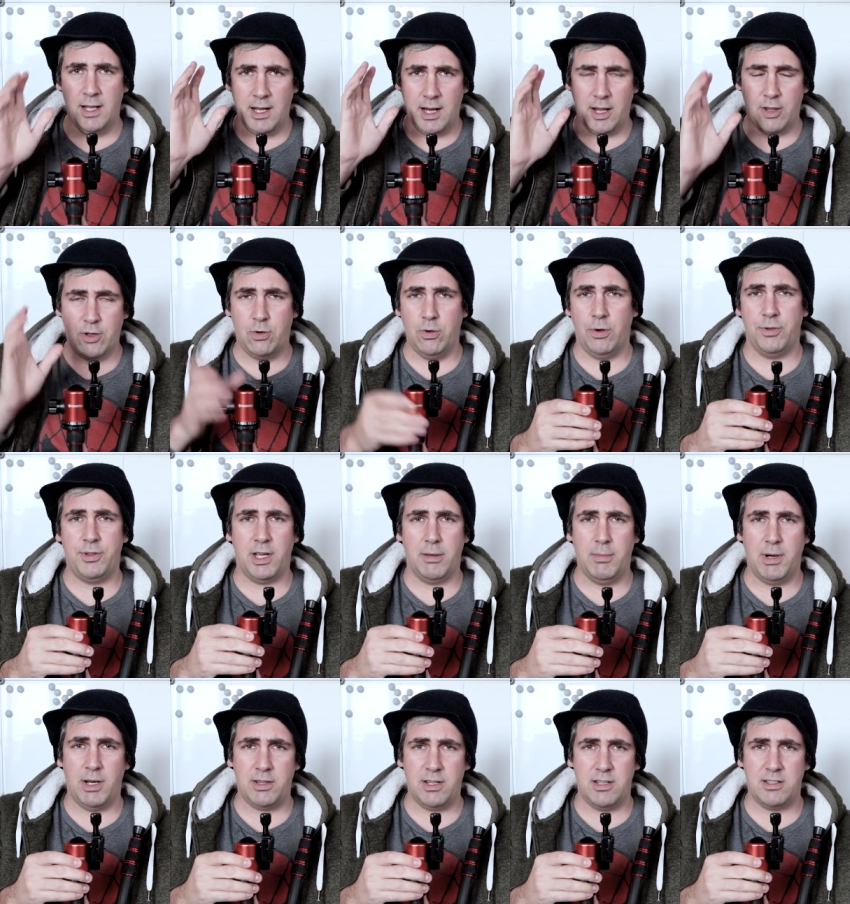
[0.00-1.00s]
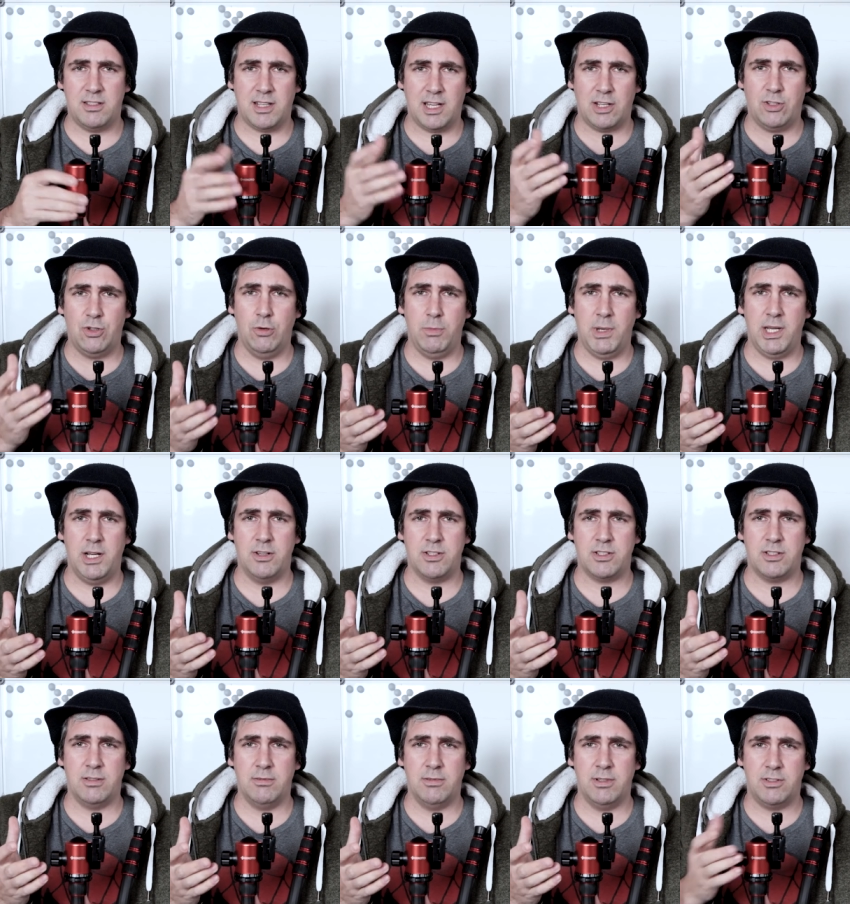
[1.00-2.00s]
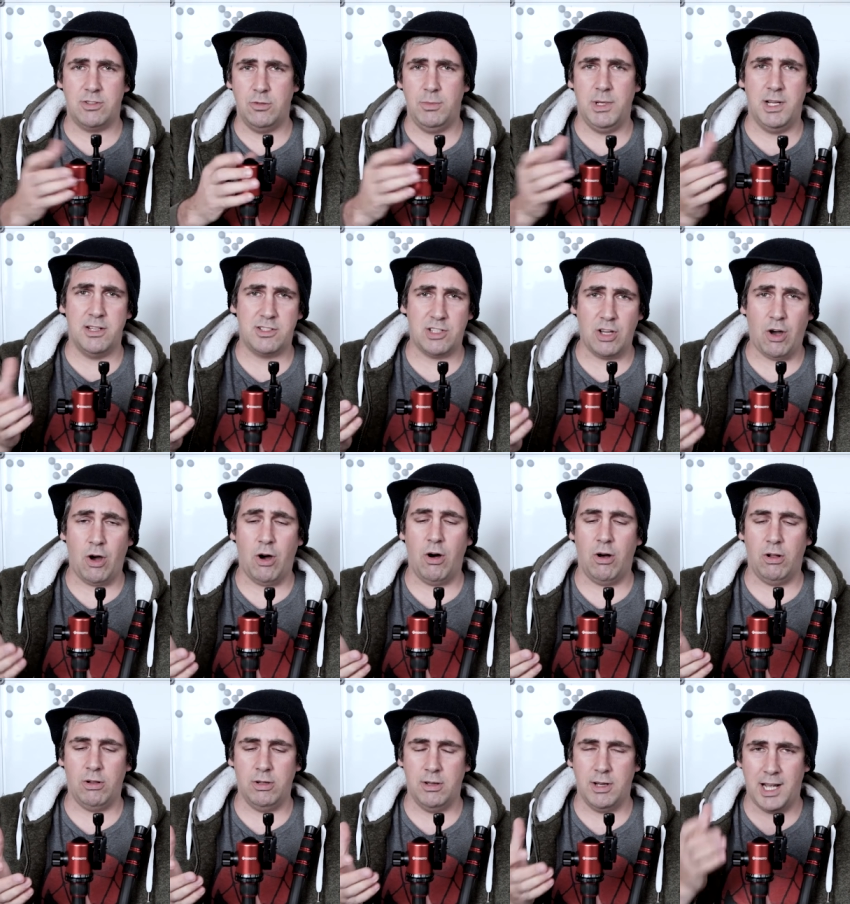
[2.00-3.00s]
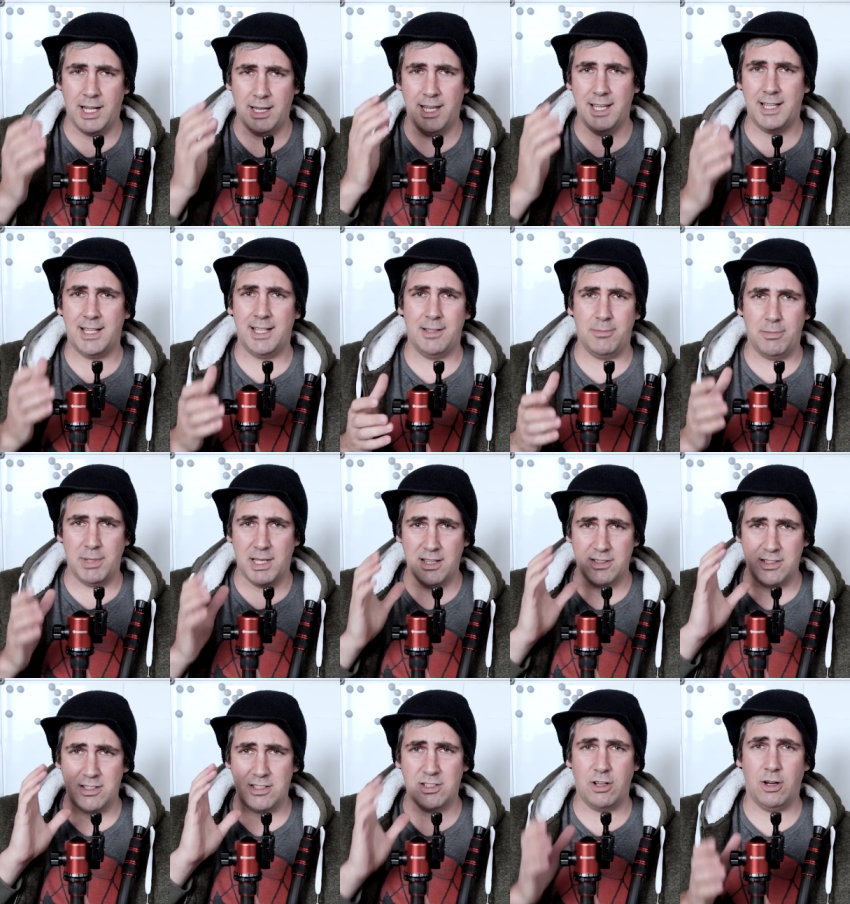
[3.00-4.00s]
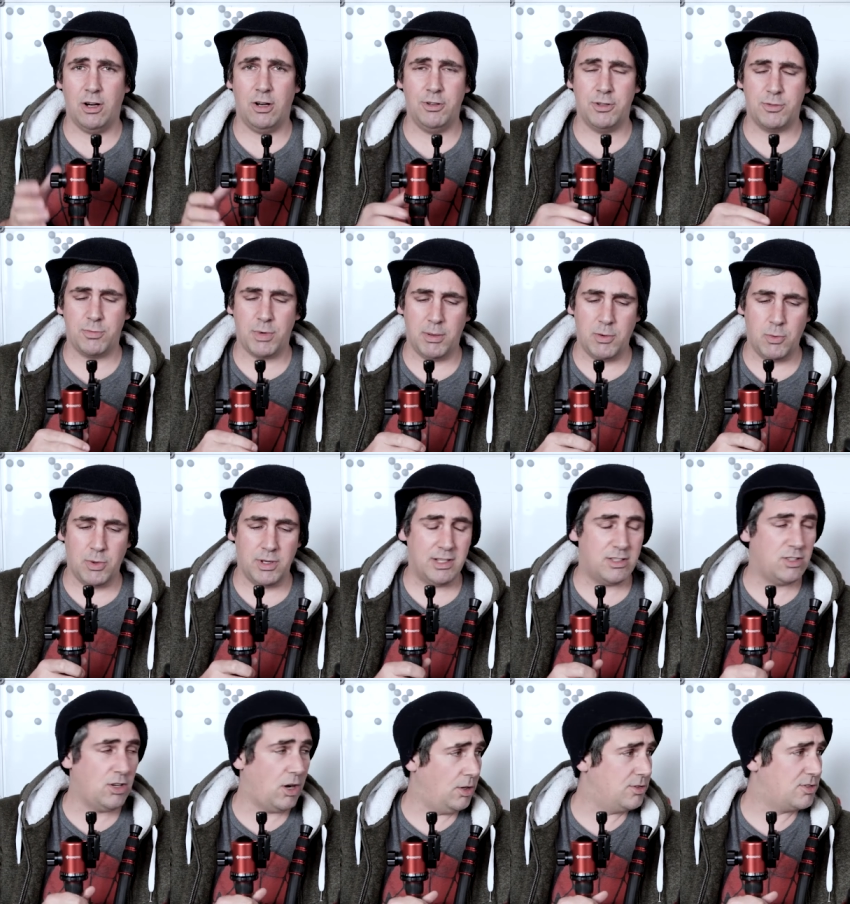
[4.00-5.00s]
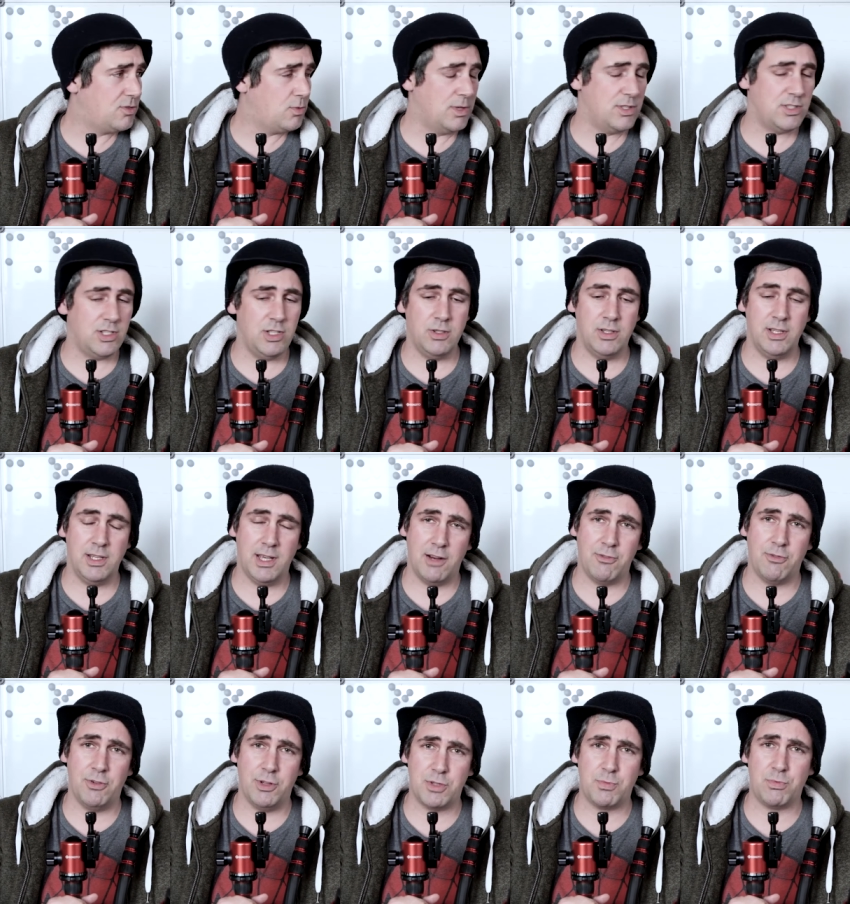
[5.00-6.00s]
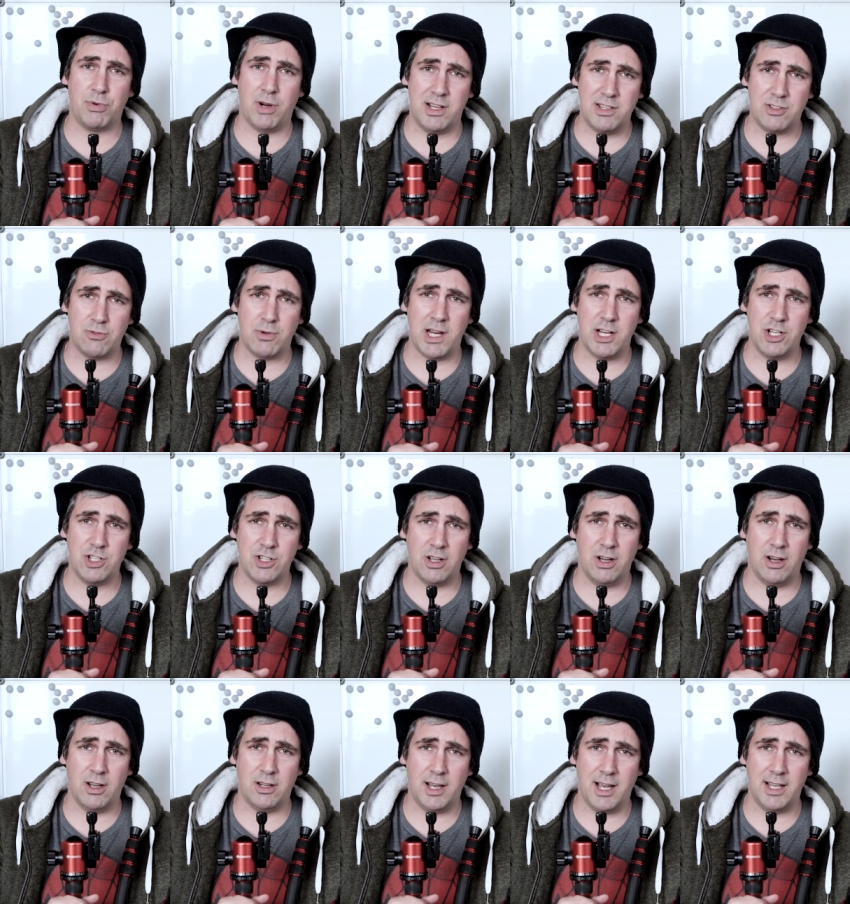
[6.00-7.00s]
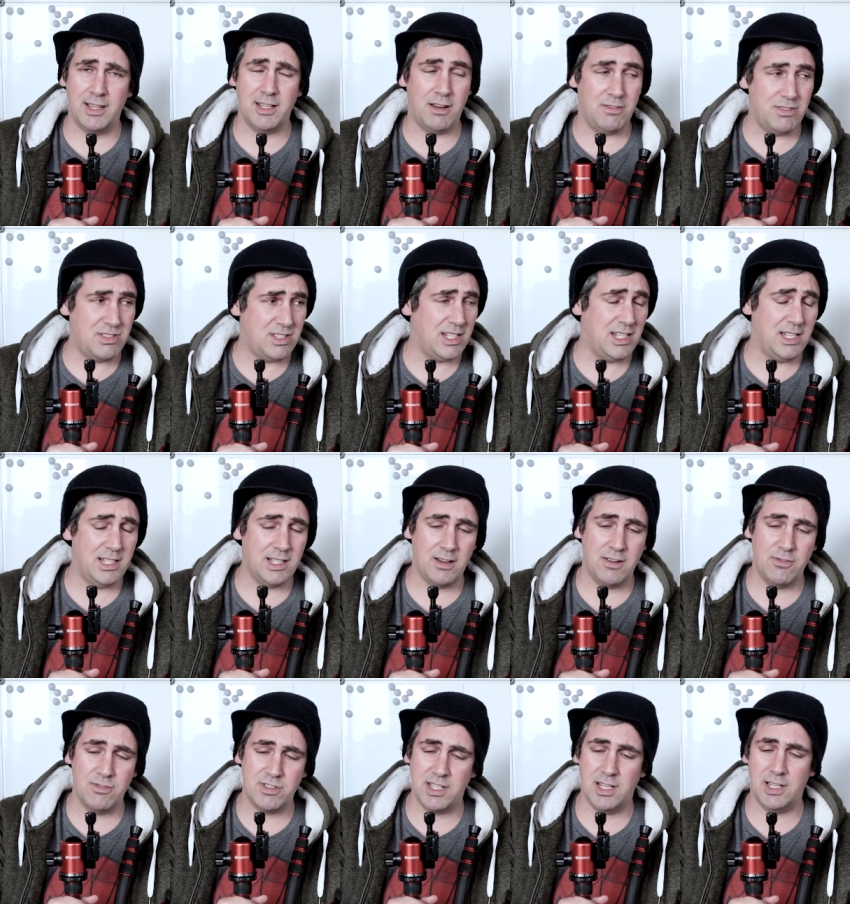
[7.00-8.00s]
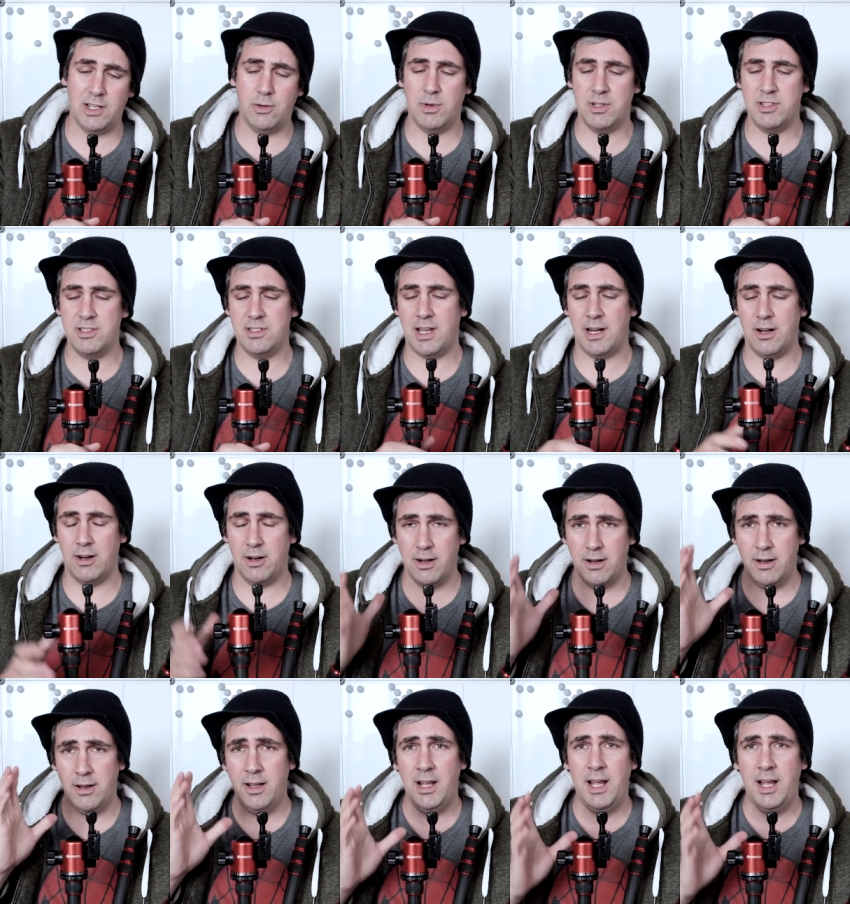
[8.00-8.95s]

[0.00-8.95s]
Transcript: Another cool thing about this is like two meters. It's two meters tall. I like it because it's tall. It's probably one of the tallest ones that you can get for this price range online that I've seen. I don't see any ones that are,